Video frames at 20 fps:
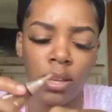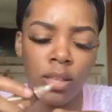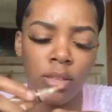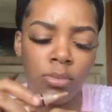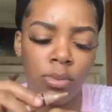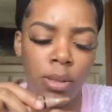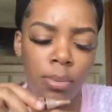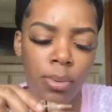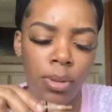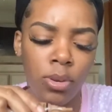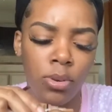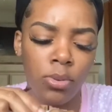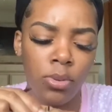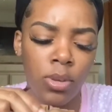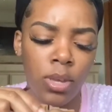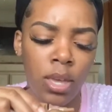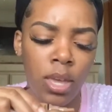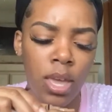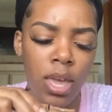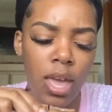That's what I've been
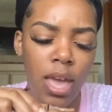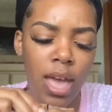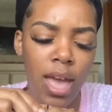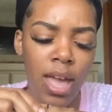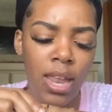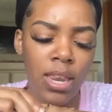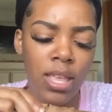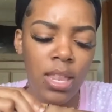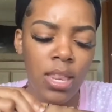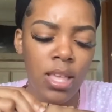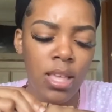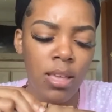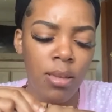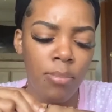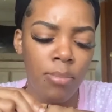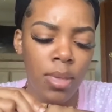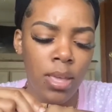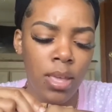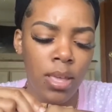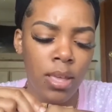doing. I need to get
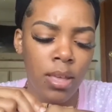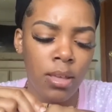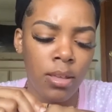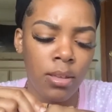me